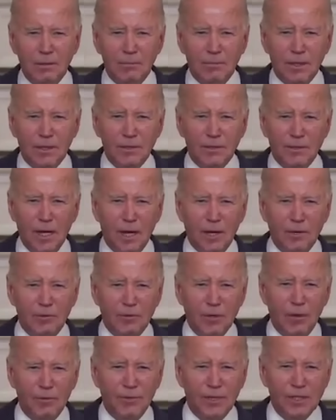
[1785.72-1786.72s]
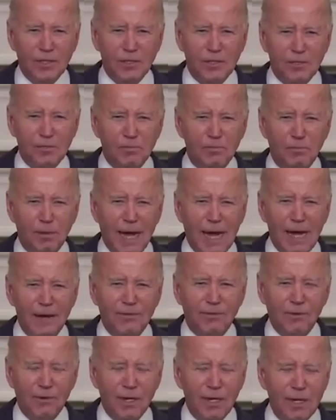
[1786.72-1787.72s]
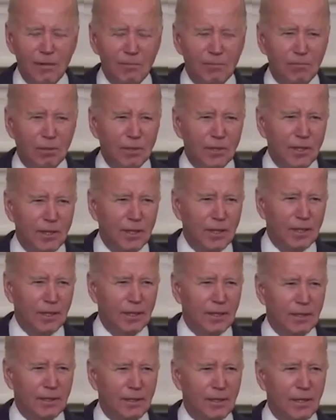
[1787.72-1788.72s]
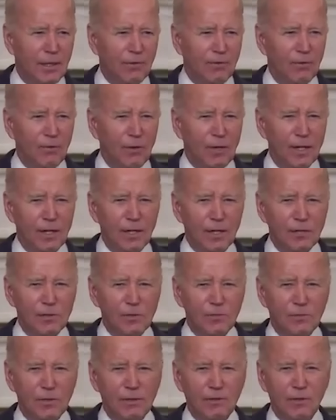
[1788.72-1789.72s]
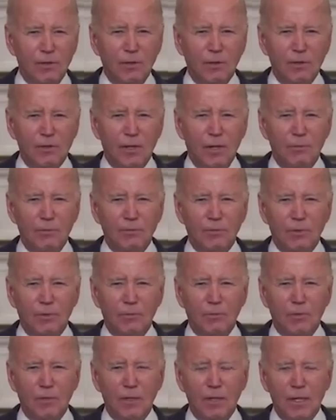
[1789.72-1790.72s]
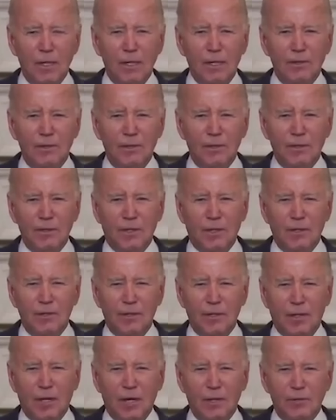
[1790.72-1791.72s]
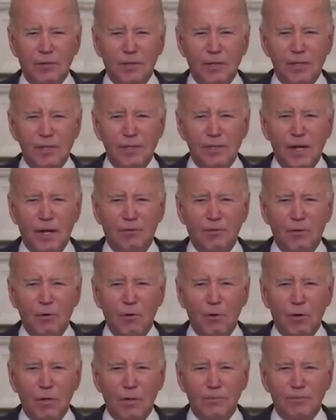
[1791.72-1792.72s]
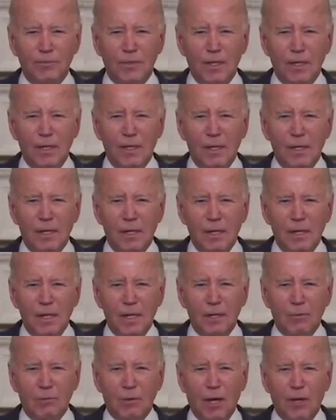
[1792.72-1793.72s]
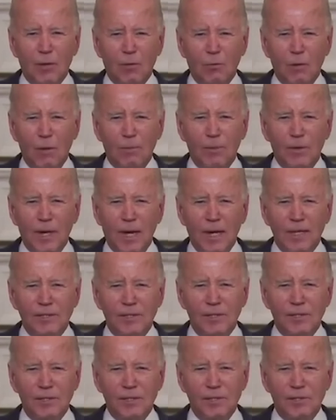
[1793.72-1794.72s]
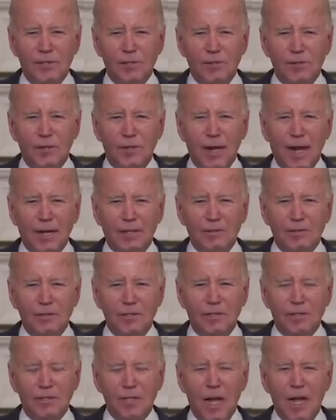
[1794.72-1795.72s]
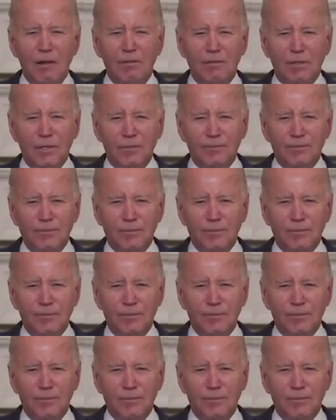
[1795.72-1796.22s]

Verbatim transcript: because Donald Trump thinks it's bad for him politically. Therefore, he doesn't, even though it helps the, the, the, country, he's not for it. He'd rather weaponize this issue than actually solve it.